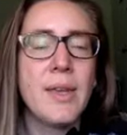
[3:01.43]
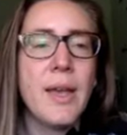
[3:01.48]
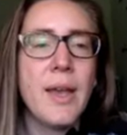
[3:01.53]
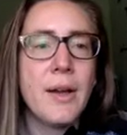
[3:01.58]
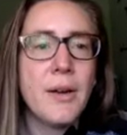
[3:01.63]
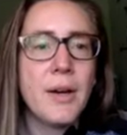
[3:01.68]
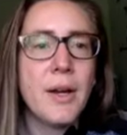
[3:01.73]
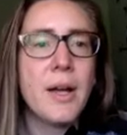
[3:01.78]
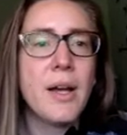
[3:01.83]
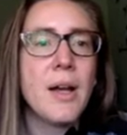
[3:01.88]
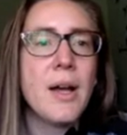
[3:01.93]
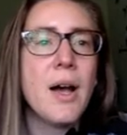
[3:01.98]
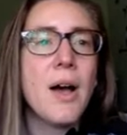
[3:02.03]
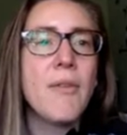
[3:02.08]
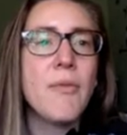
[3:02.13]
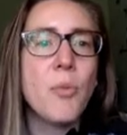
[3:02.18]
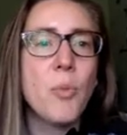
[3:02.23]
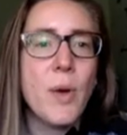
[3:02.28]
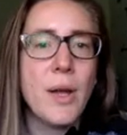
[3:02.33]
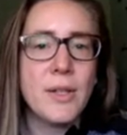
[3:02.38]
area
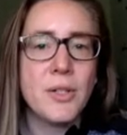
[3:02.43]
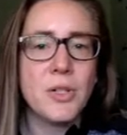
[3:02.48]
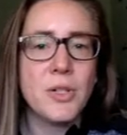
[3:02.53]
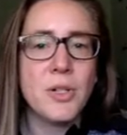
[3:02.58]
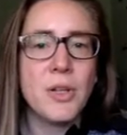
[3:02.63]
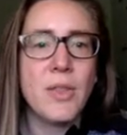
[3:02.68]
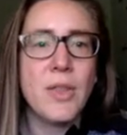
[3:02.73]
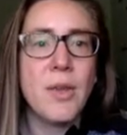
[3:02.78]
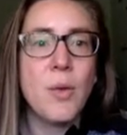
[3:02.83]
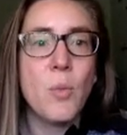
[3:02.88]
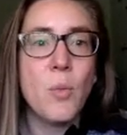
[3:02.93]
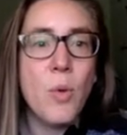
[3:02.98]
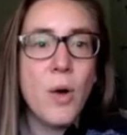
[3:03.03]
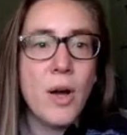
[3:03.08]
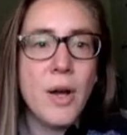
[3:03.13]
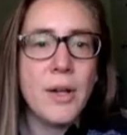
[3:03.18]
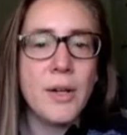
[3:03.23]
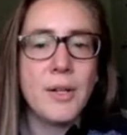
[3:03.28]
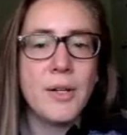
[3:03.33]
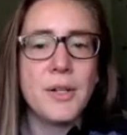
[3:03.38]
of which the
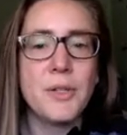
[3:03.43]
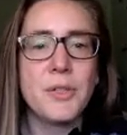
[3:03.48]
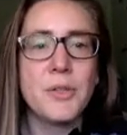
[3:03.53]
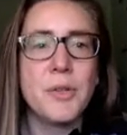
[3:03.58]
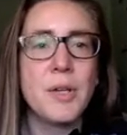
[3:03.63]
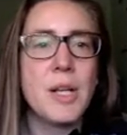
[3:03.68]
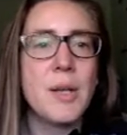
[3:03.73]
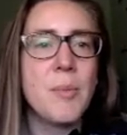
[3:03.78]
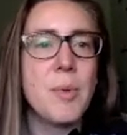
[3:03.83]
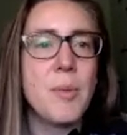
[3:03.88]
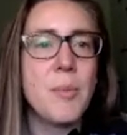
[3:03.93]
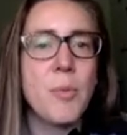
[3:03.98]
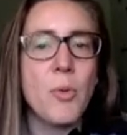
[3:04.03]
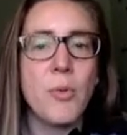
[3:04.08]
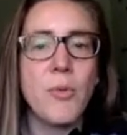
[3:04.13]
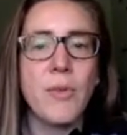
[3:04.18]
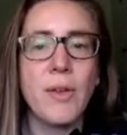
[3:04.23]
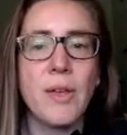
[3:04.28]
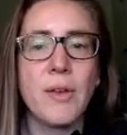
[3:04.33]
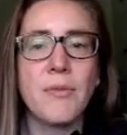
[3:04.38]
water is going to be
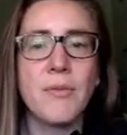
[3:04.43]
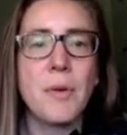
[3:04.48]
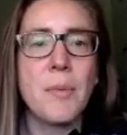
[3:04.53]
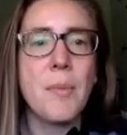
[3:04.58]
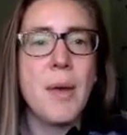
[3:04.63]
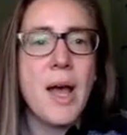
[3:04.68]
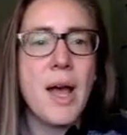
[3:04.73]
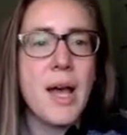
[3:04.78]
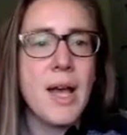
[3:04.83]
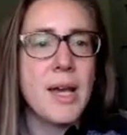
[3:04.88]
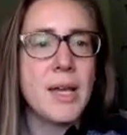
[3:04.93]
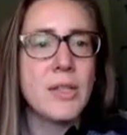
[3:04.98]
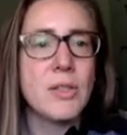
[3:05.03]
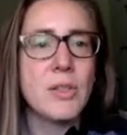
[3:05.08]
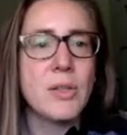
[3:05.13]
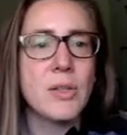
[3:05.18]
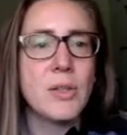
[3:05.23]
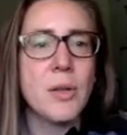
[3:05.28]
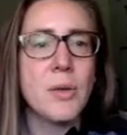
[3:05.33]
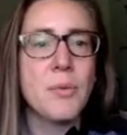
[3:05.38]
moving from high to
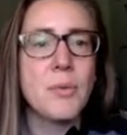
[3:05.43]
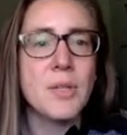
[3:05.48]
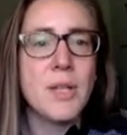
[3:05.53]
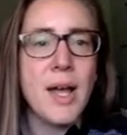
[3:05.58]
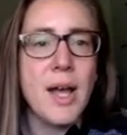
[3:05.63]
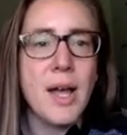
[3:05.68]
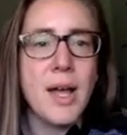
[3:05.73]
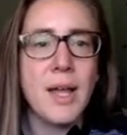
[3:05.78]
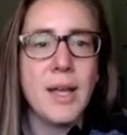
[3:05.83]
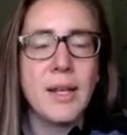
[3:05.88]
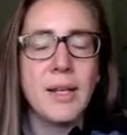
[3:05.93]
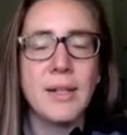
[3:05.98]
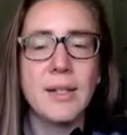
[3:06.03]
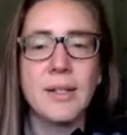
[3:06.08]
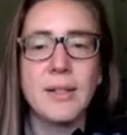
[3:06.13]
low tide.